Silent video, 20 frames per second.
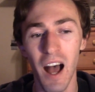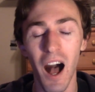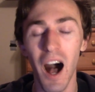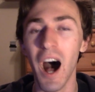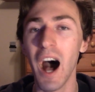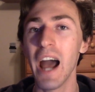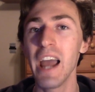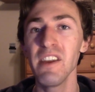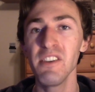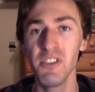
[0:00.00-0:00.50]

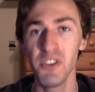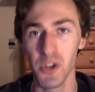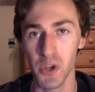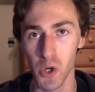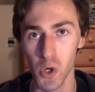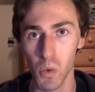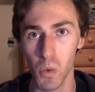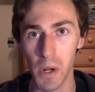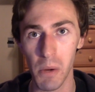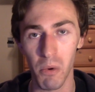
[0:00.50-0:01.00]
I
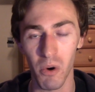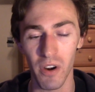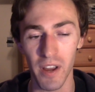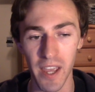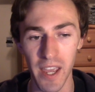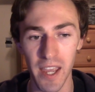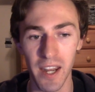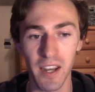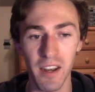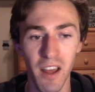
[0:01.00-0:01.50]
knew we were
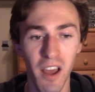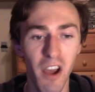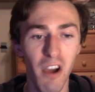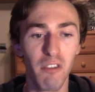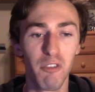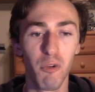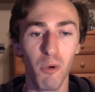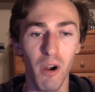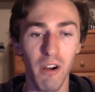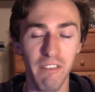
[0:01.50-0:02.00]
in
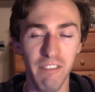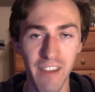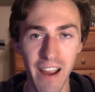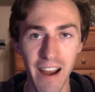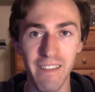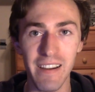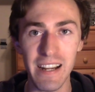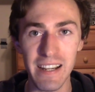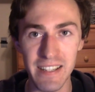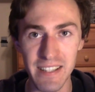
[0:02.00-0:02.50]
for a
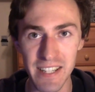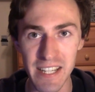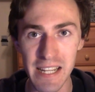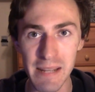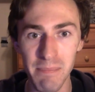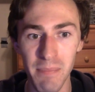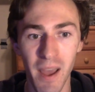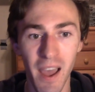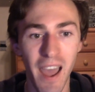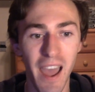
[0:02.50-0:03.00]
very
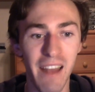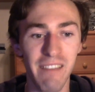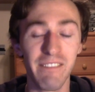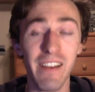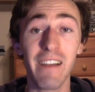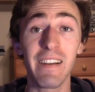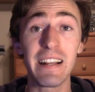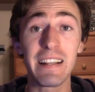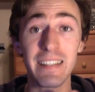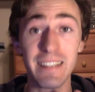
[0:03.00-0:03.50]
deep and
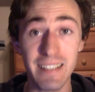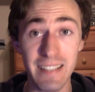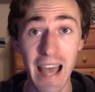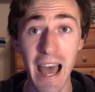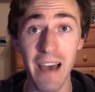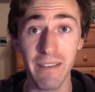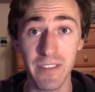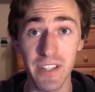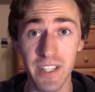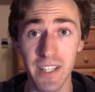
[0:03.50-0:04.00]
very
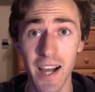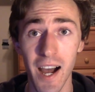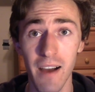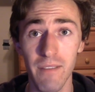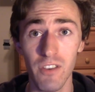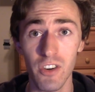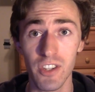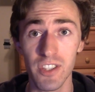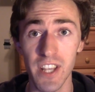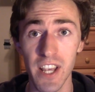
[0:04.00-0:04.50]
savage
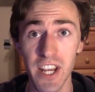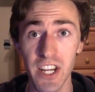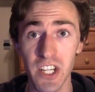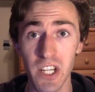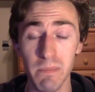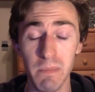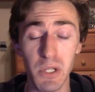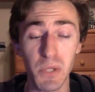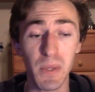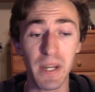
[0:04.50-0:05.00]

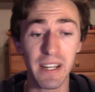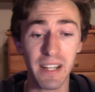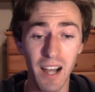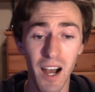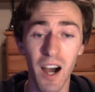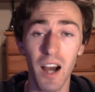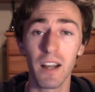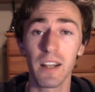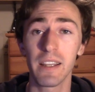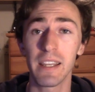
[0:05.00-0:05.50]
conversation between
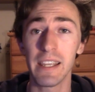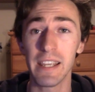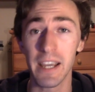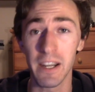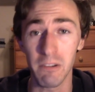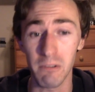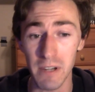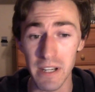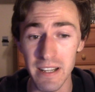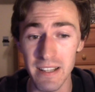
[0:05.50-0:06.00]
Kaneki
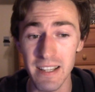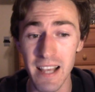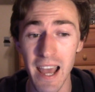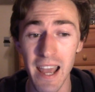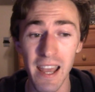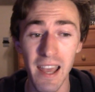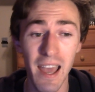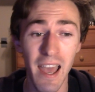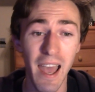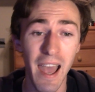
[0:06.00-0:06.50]
and
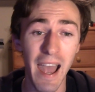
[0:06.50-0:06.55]
Rize,